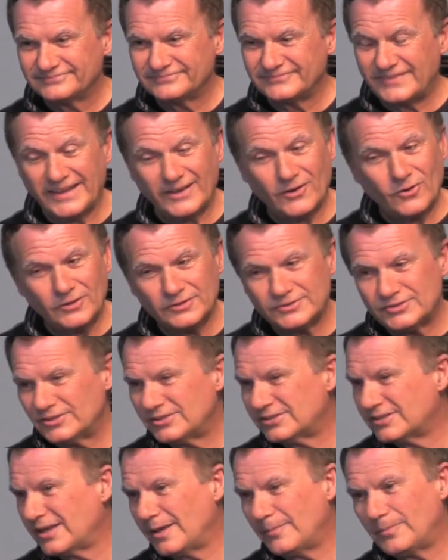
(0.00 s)
They all
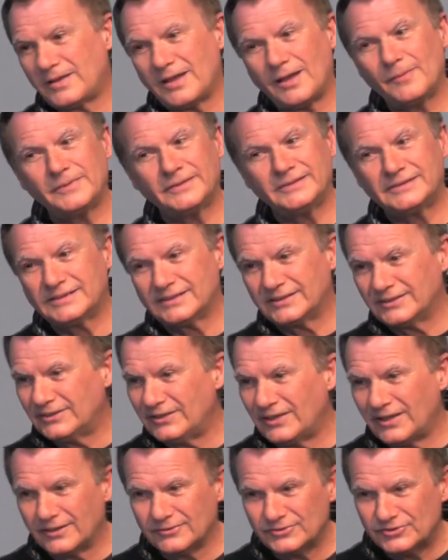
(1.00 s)
just kept coming to her
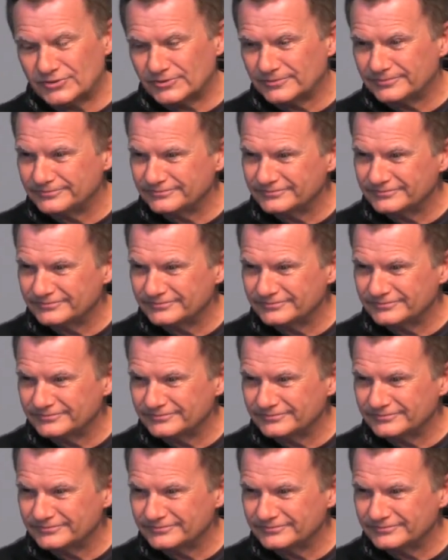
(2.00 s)
house.